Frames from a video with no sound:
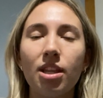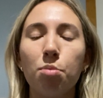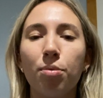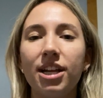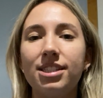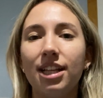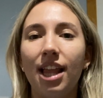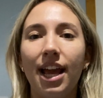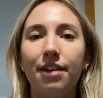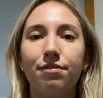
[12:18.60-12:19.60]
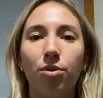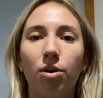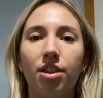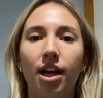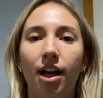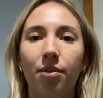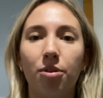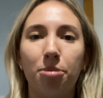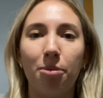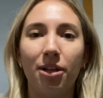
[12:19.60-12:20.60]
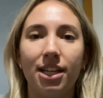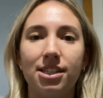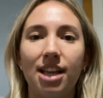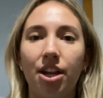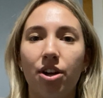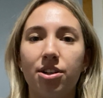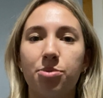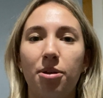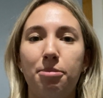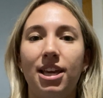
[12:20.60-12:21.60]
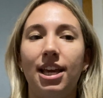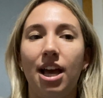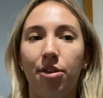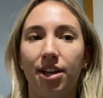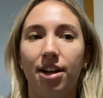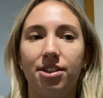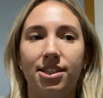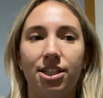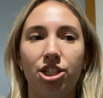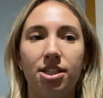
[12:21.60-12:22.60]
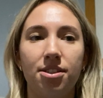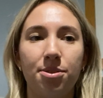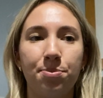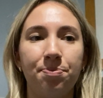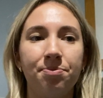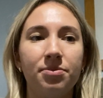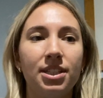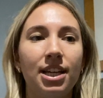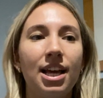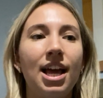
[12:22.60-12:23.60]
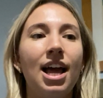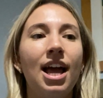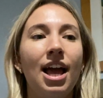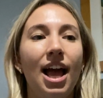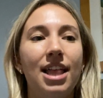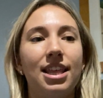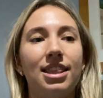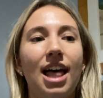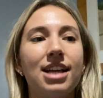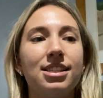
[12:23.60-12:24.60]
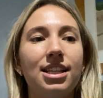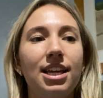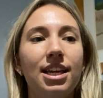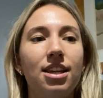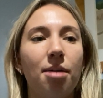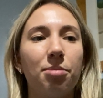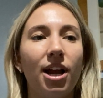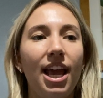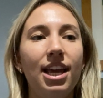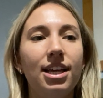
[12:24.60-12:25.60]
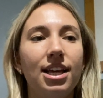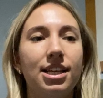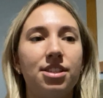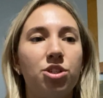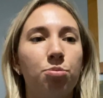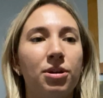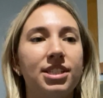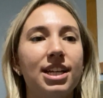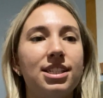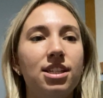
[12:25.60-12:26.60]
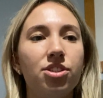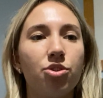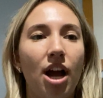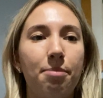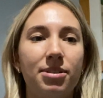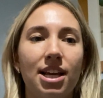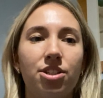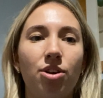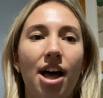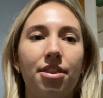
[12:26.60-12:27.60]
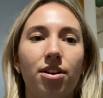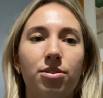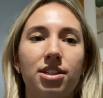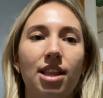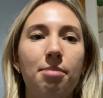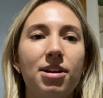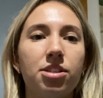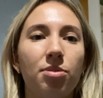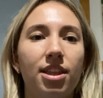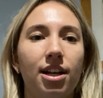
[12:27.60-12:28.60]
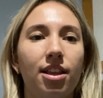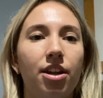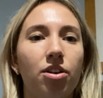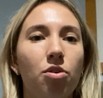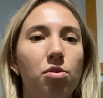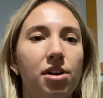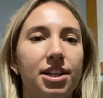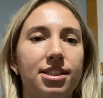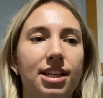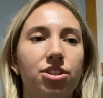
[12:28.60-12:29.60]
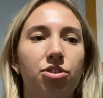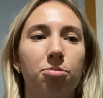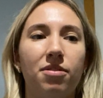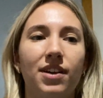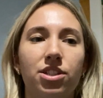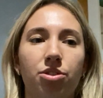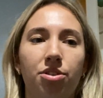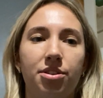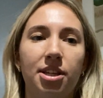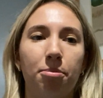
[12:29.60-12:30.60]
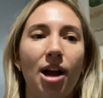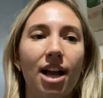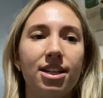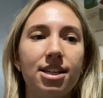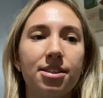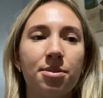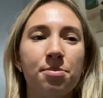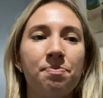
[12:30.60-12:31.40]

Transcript: bring to light for the Republican senators when making healthcare decisions. And then lastly, number 8 is to predict and describe potential ethical dilemmas within clinical, organizational, and professional nursing practice.